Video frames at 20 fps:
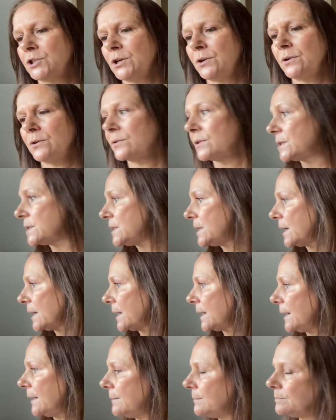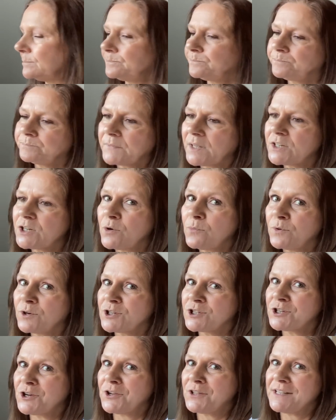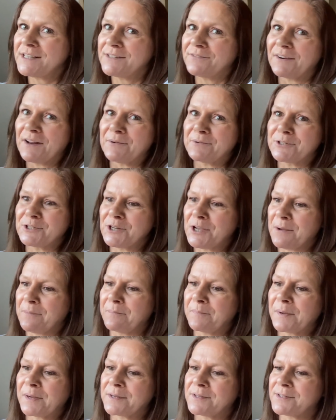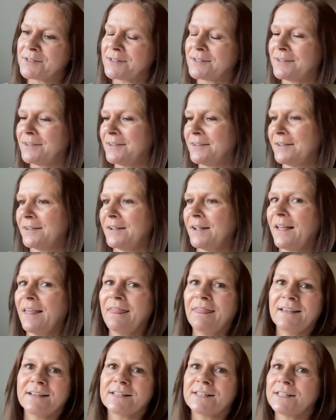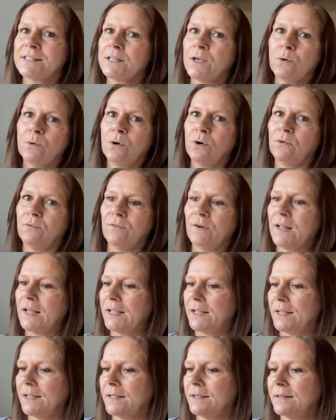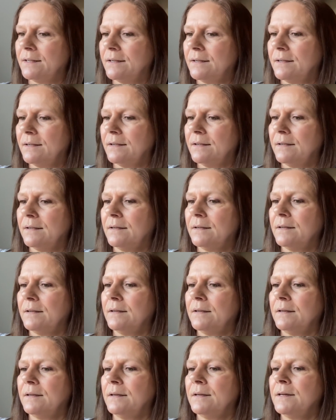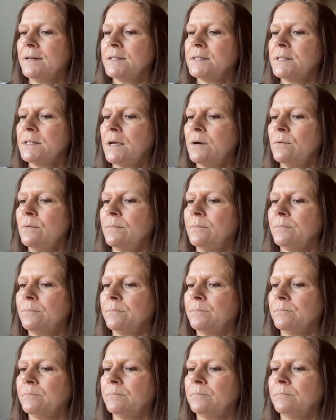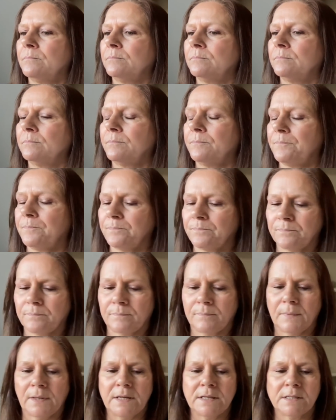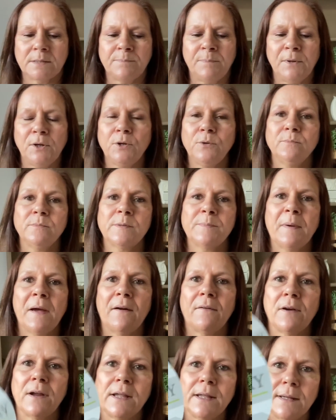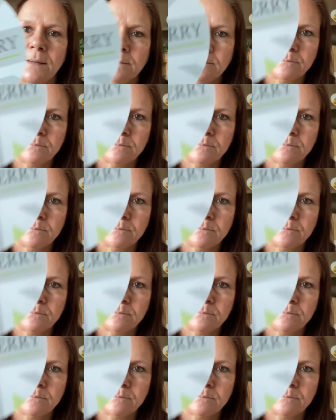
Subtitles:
on the ticket. I don't want to show you these flowers yet because they're so lovely. So it's Bloomsbury